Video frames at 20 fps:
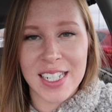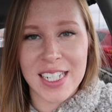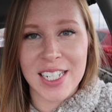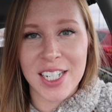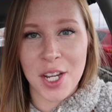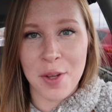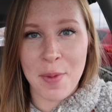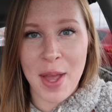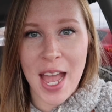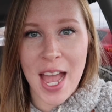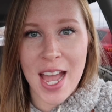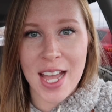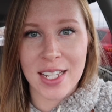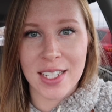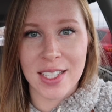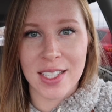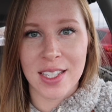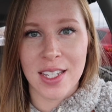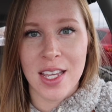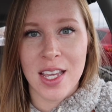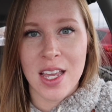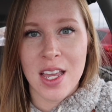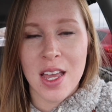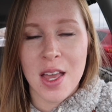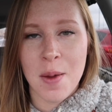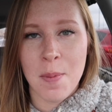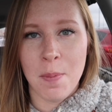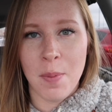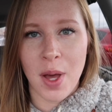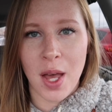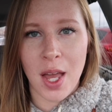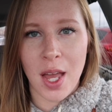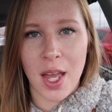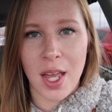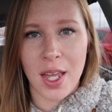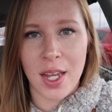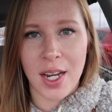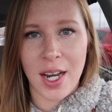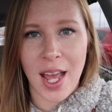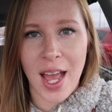TJ Maxx
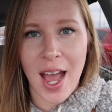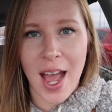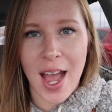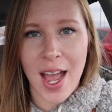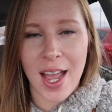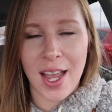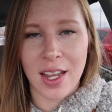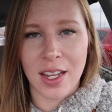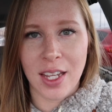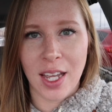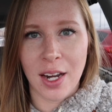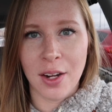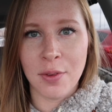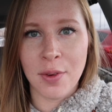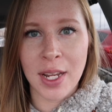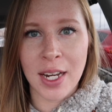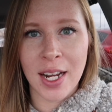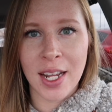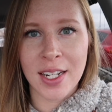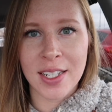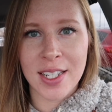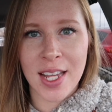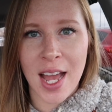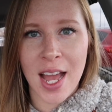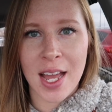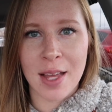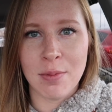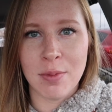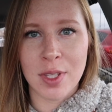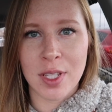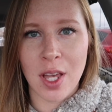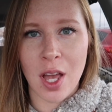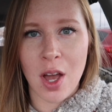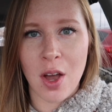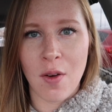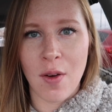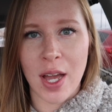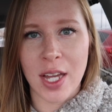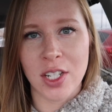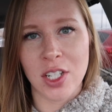but I kind of ran out of time
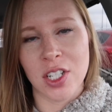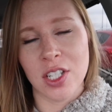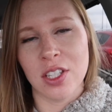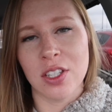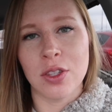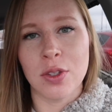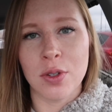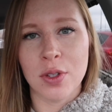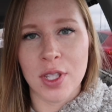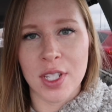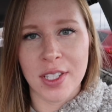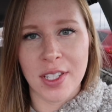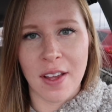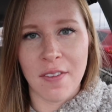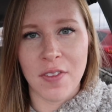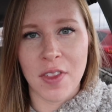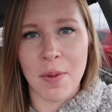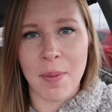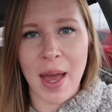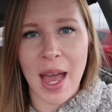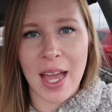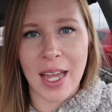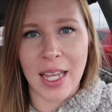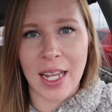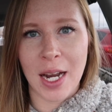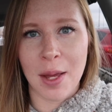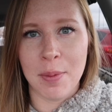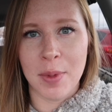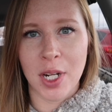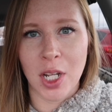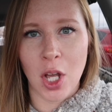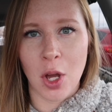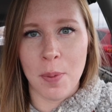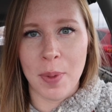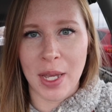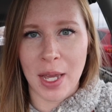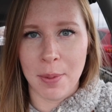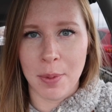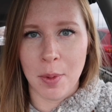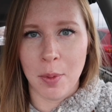so I just threw the stuff in the back and I'm gonna go
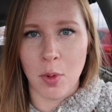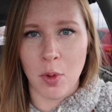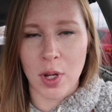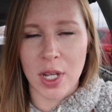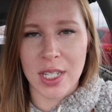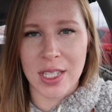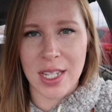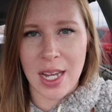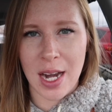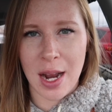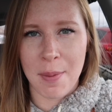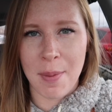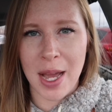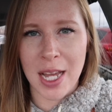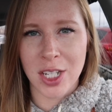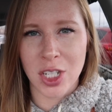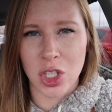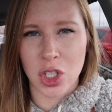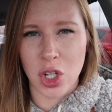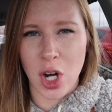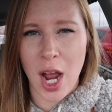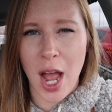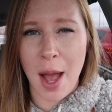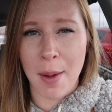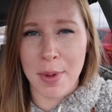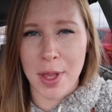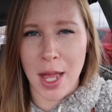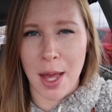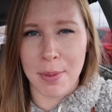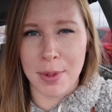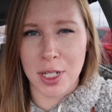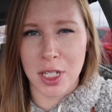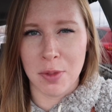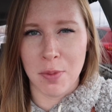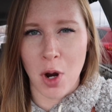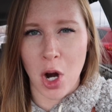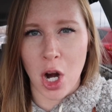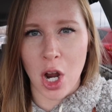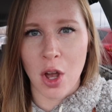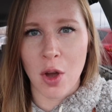pick up the boys and I might just try Hobby Lobby
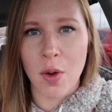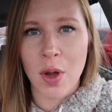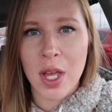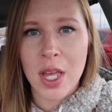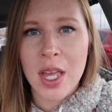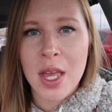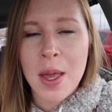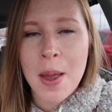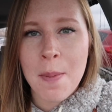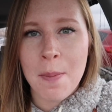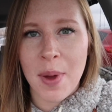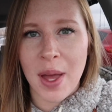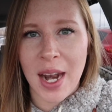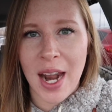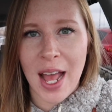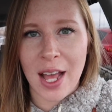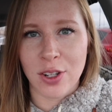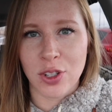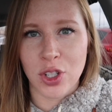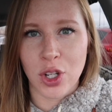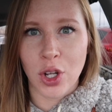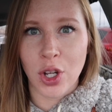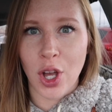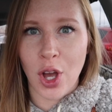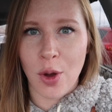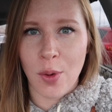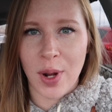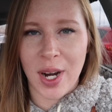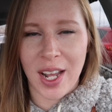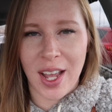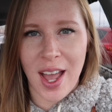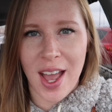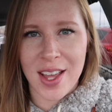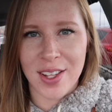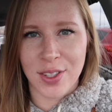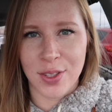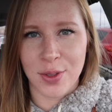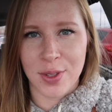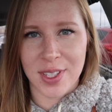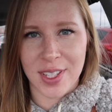tomorrow but I'll show y'all what I got
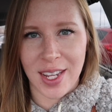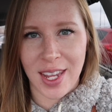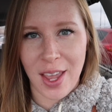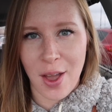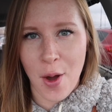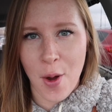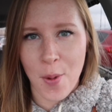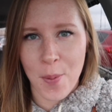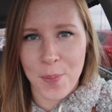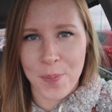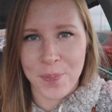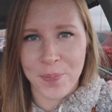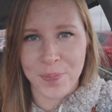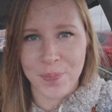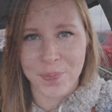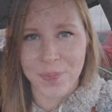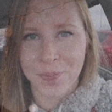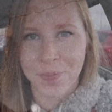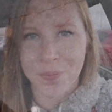as soon as I get home. So